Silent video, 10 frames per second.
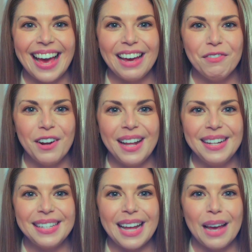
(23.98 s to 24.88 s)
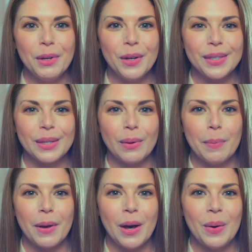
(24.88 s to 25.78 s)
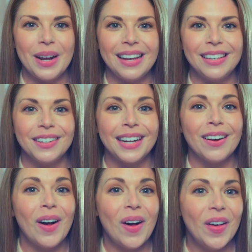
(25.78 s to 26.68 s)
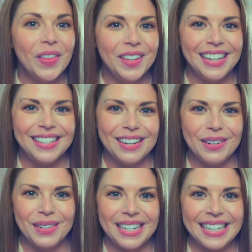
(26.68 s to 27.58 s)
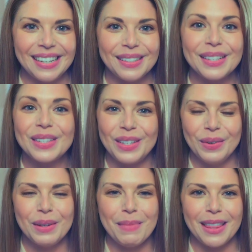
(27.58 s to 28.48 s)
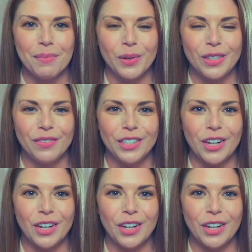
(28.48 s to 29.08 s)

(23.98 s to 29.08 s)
Hi friends, I'm your host Laura Poe, and I curate all the need-to-know details so you can make the most of your